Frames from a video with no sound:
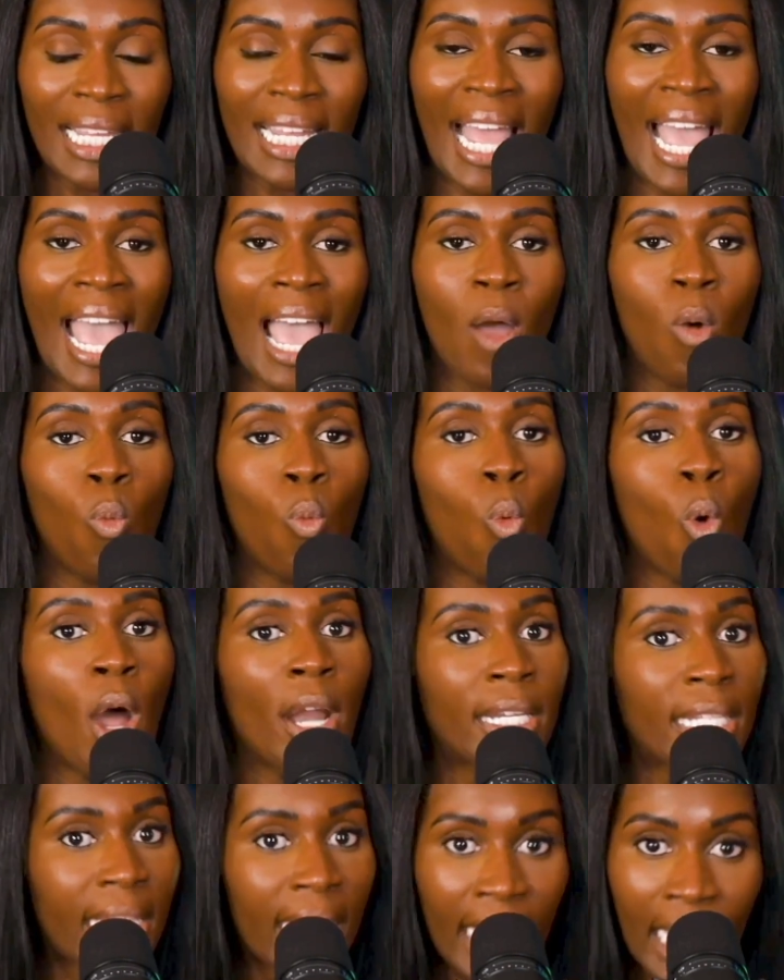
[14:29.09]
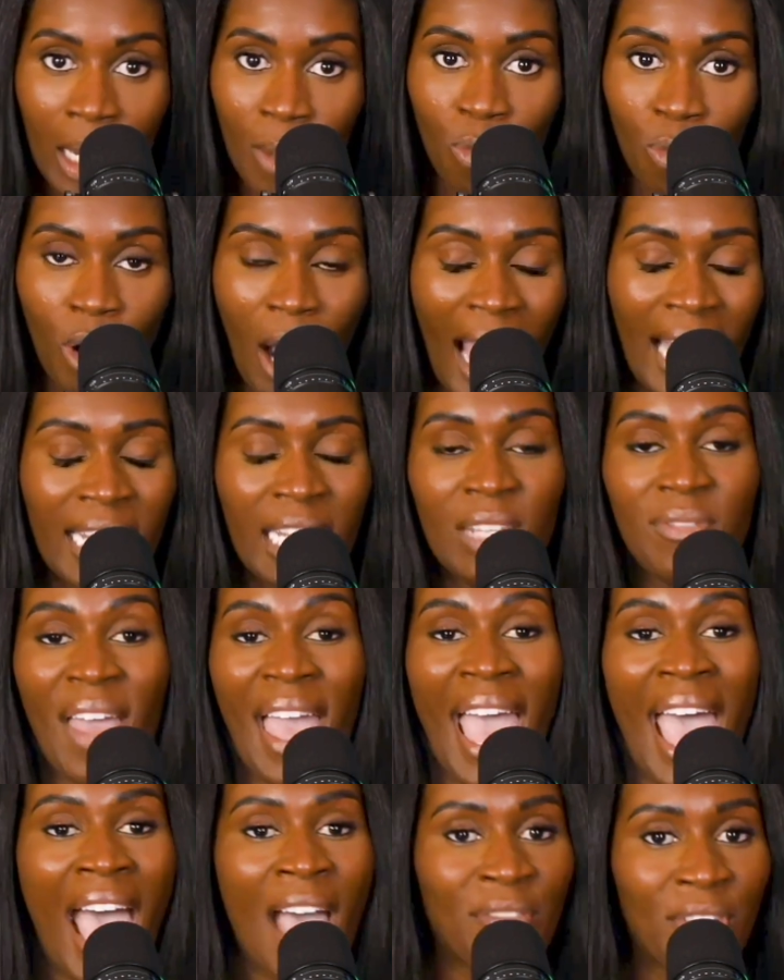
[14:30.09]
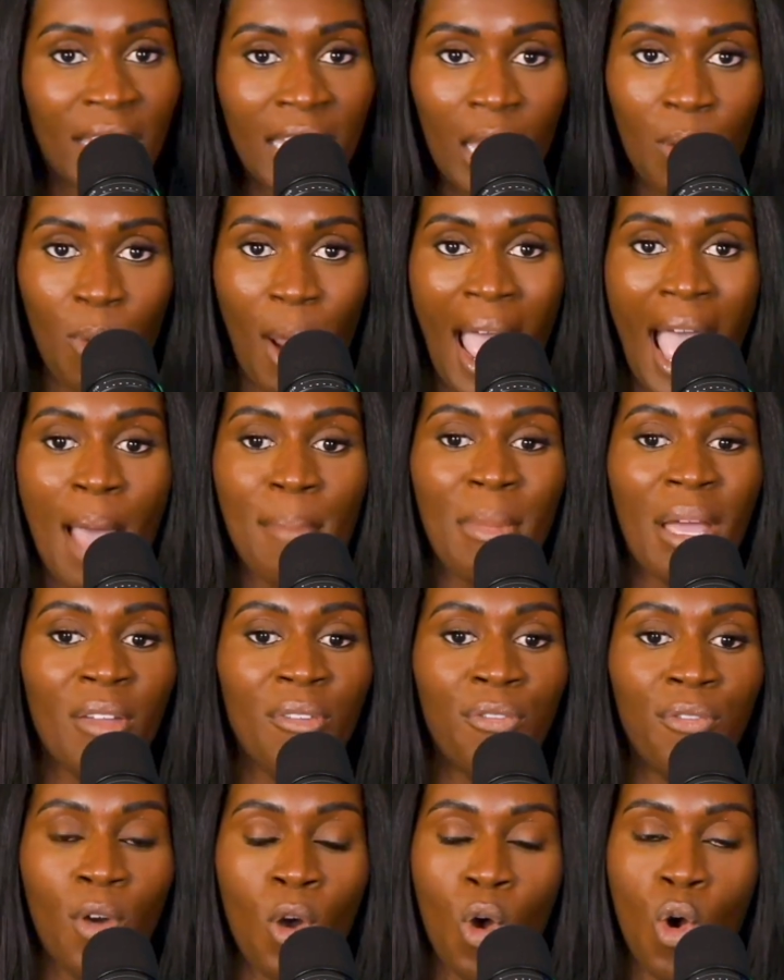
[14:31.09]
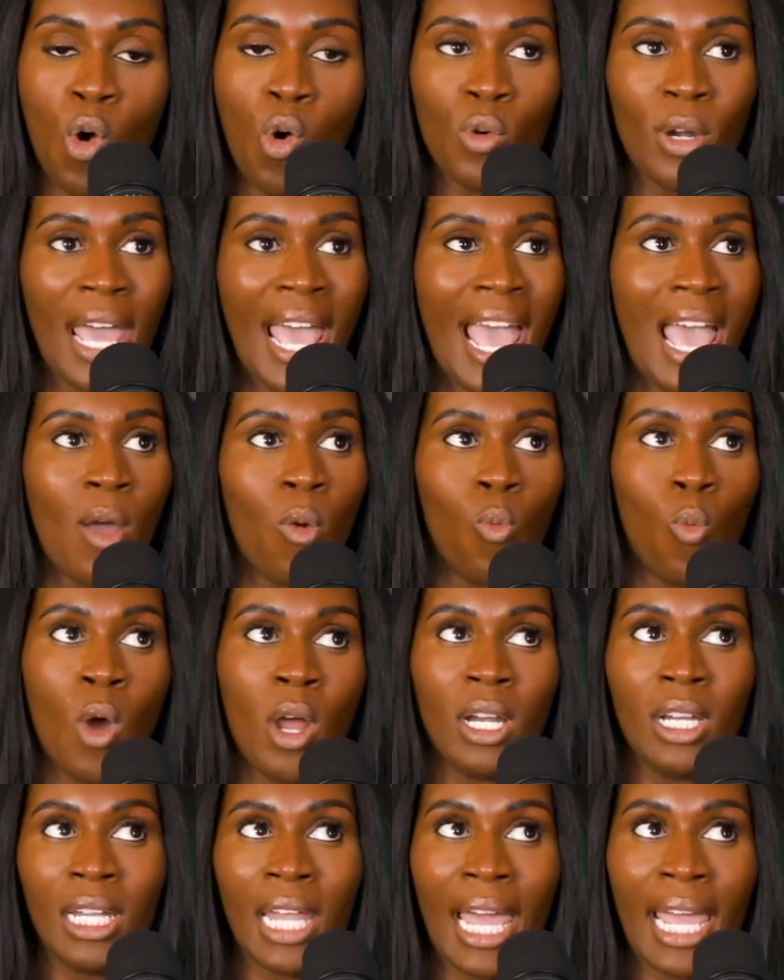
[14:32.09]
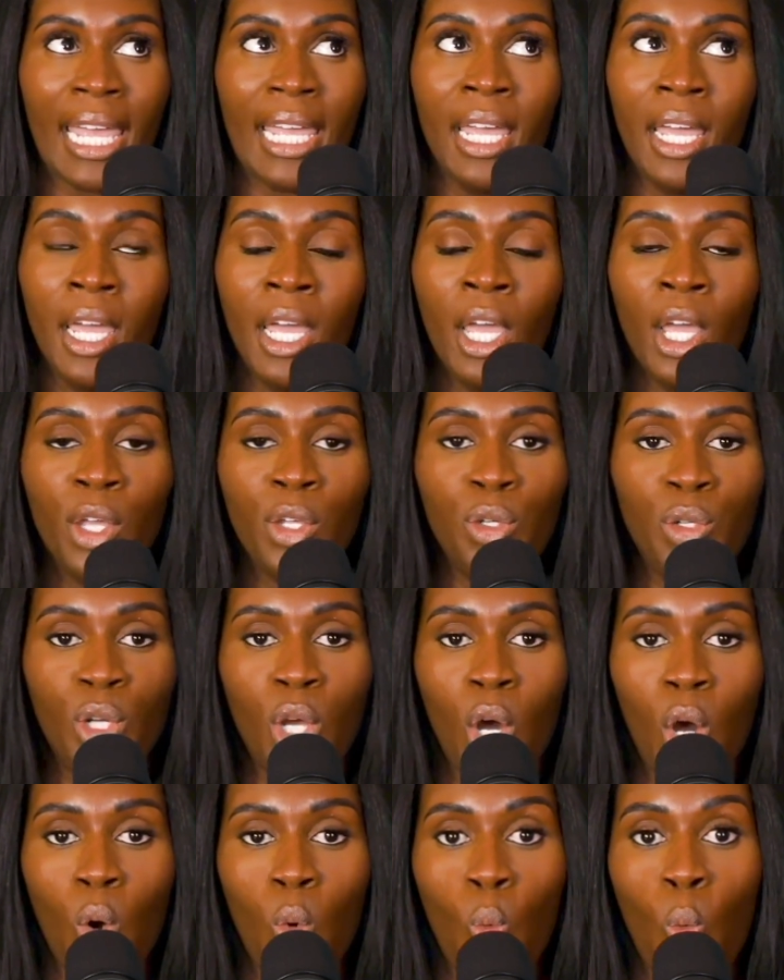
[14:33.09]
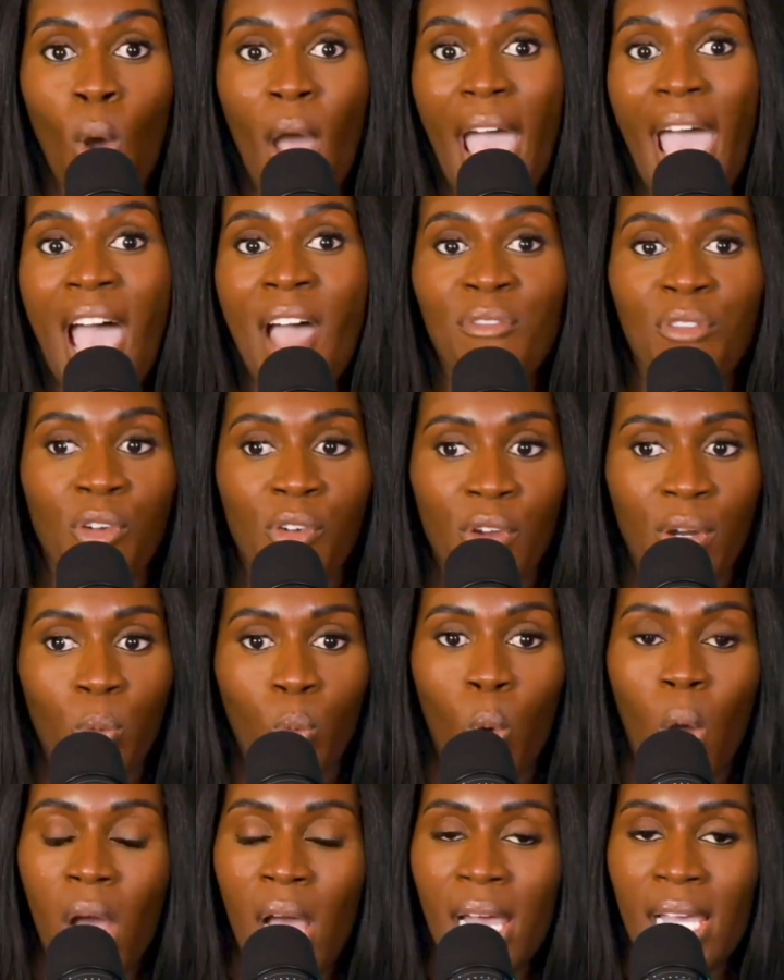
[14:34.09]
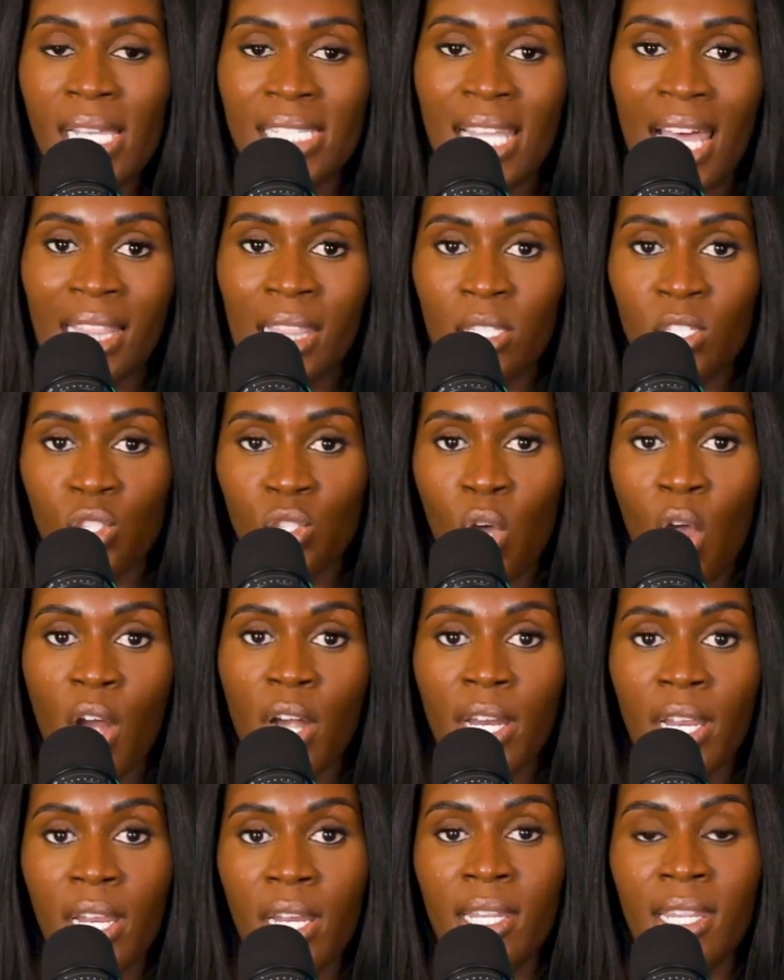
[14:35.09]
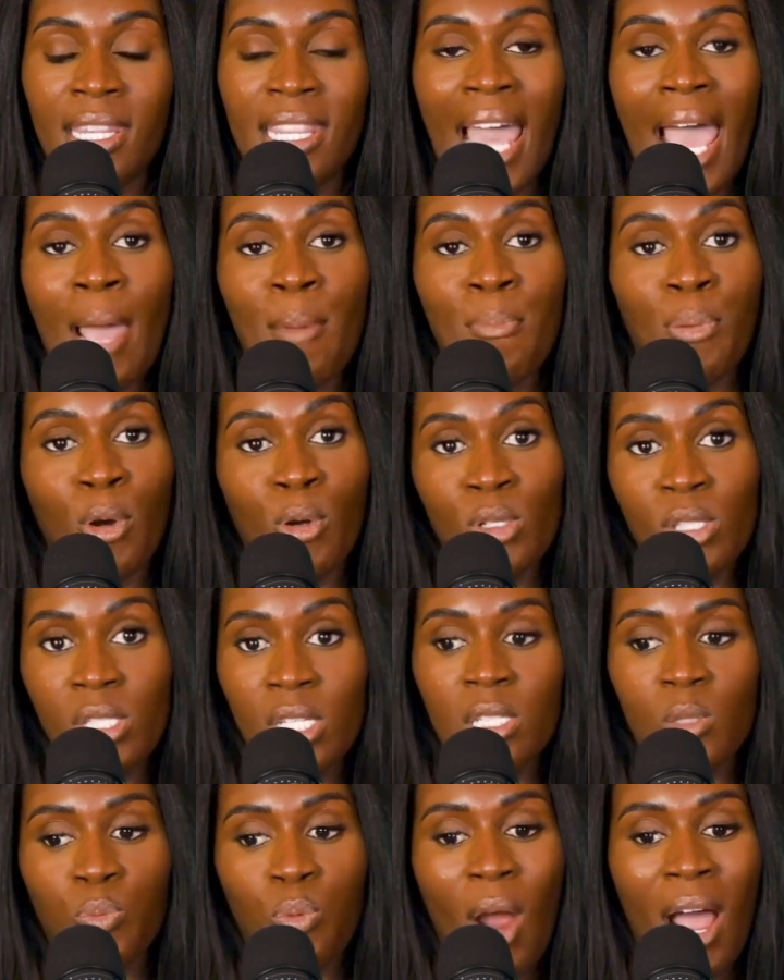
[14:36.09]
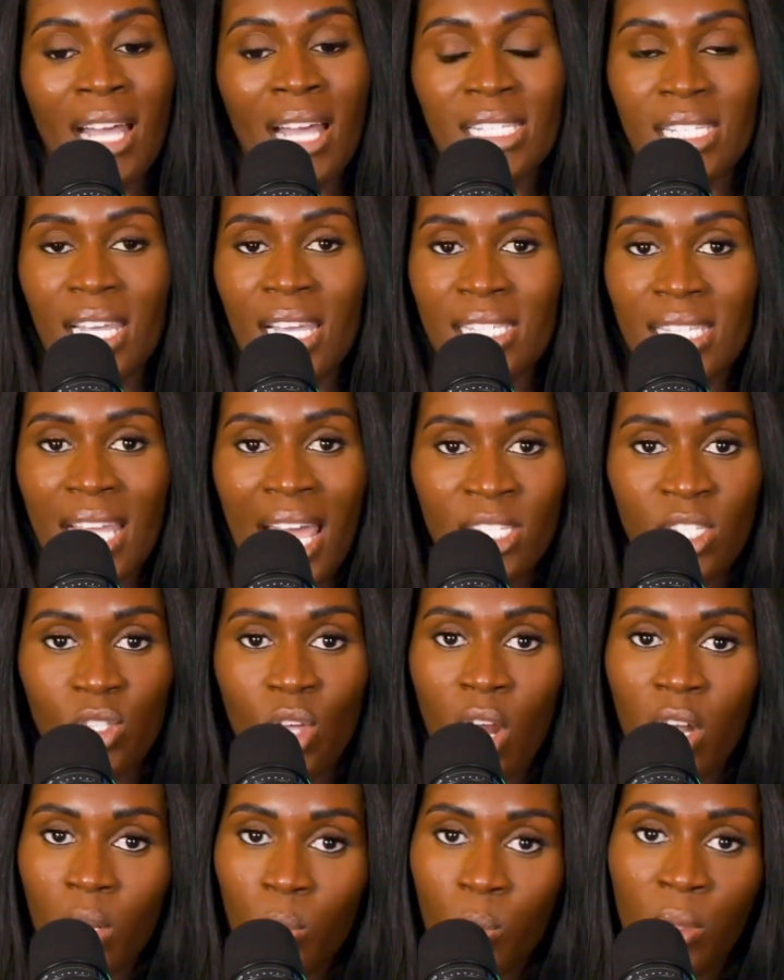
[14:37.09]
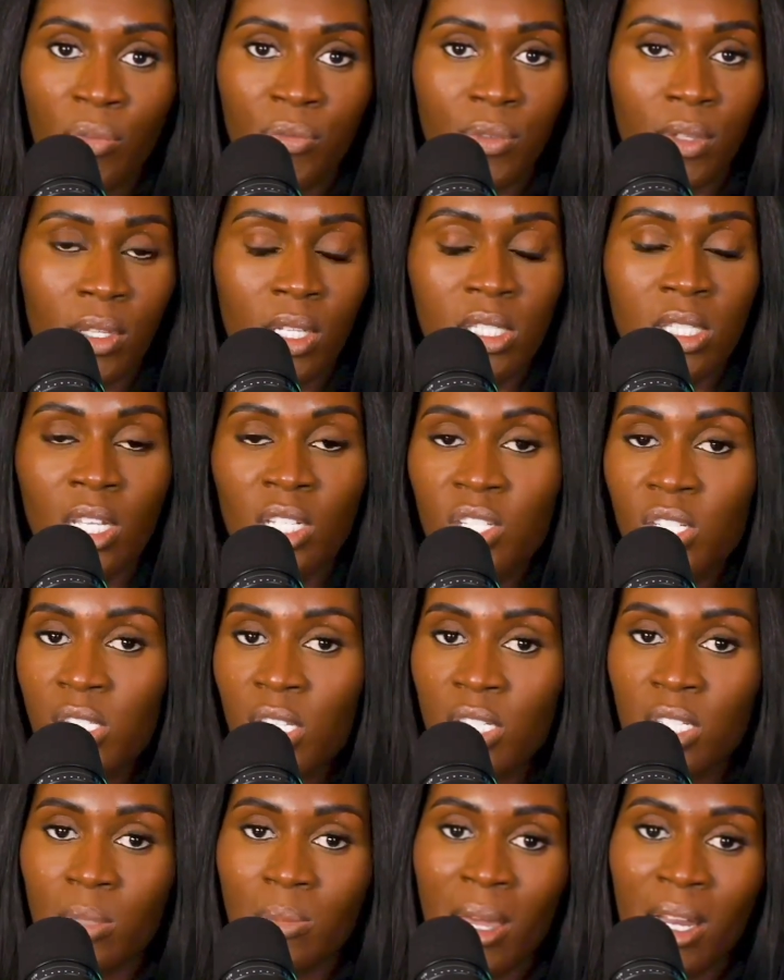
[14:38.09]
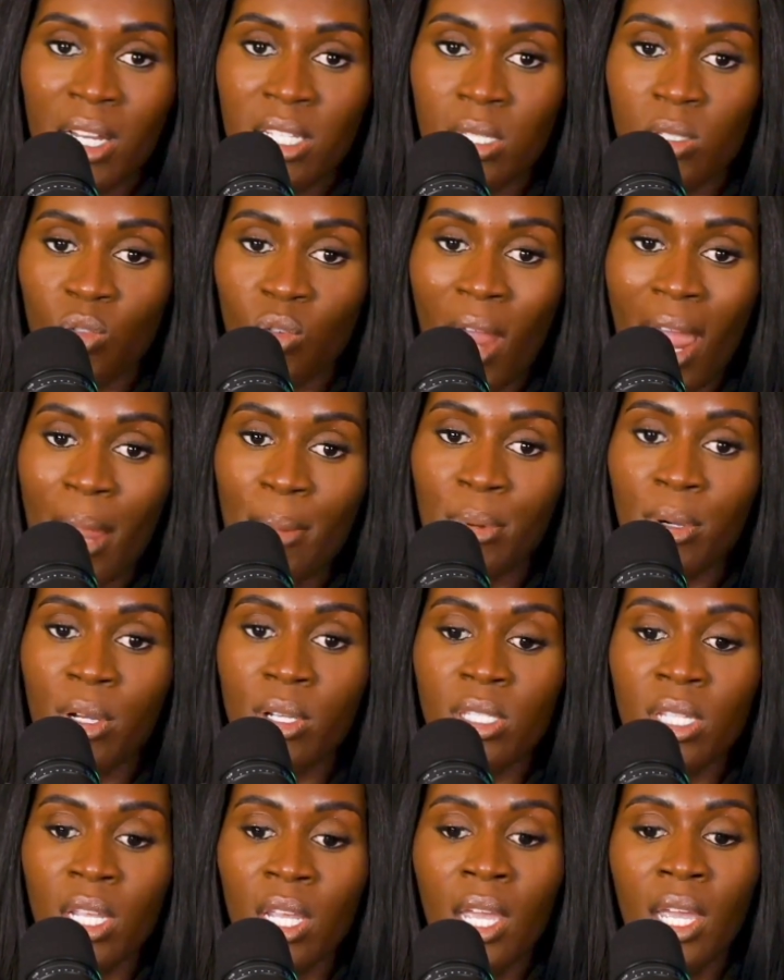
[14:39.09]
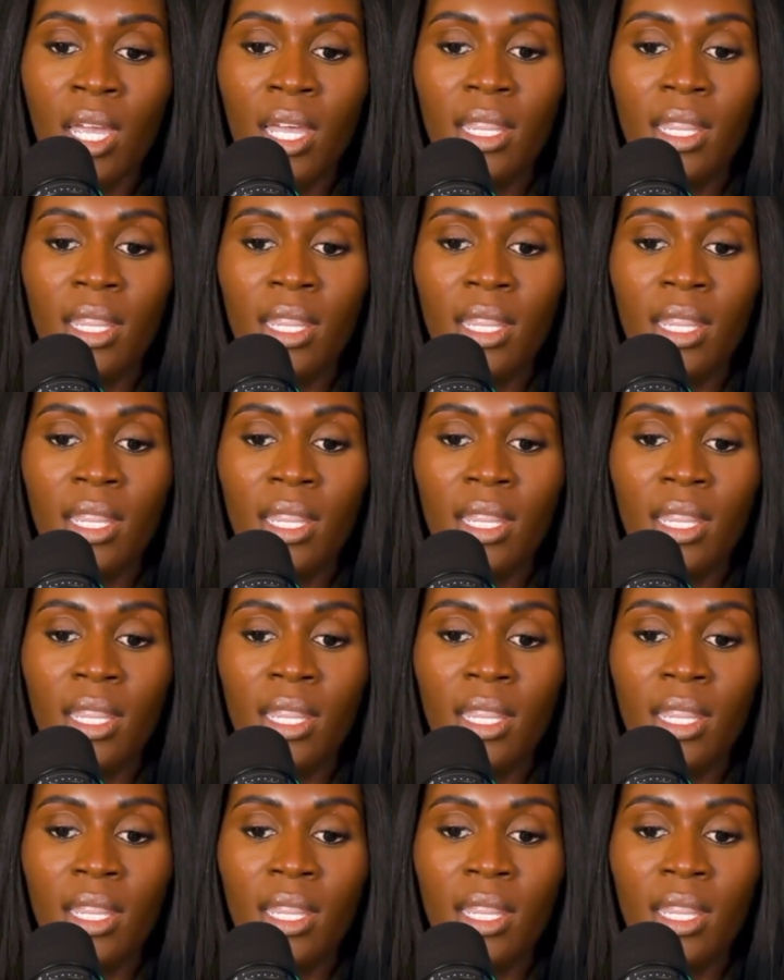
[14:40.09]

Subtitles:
I had one camera. I didn't even have a camera. I had my phone. I had one light, whatever it was that started that person's process. I started with such and such amount of subscribers.